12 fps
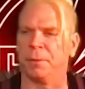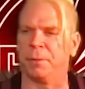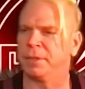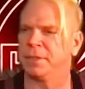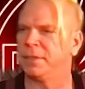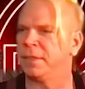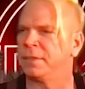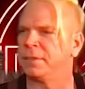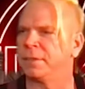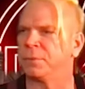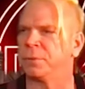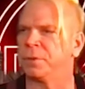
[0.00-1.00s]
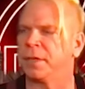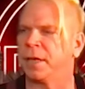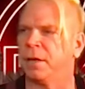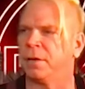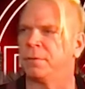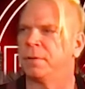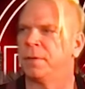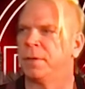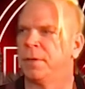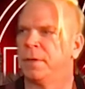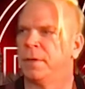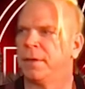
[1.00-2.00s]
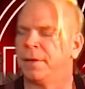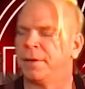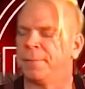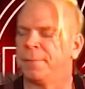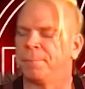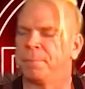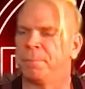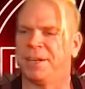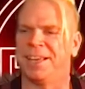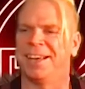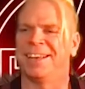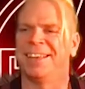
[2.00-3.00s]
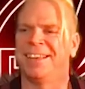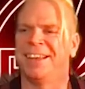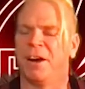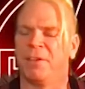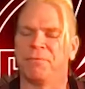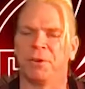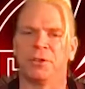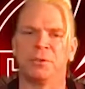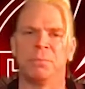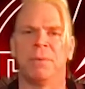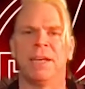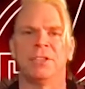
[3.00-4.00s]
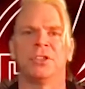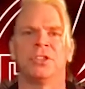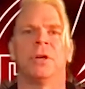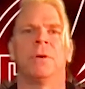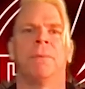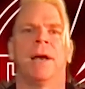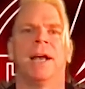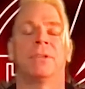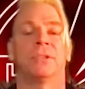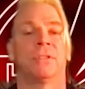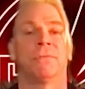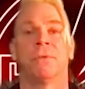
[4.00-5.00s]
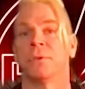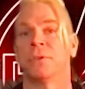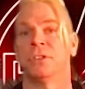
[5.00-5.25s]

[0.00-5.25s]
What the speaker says: but that doesn't really count. But our first major show back was the 4th of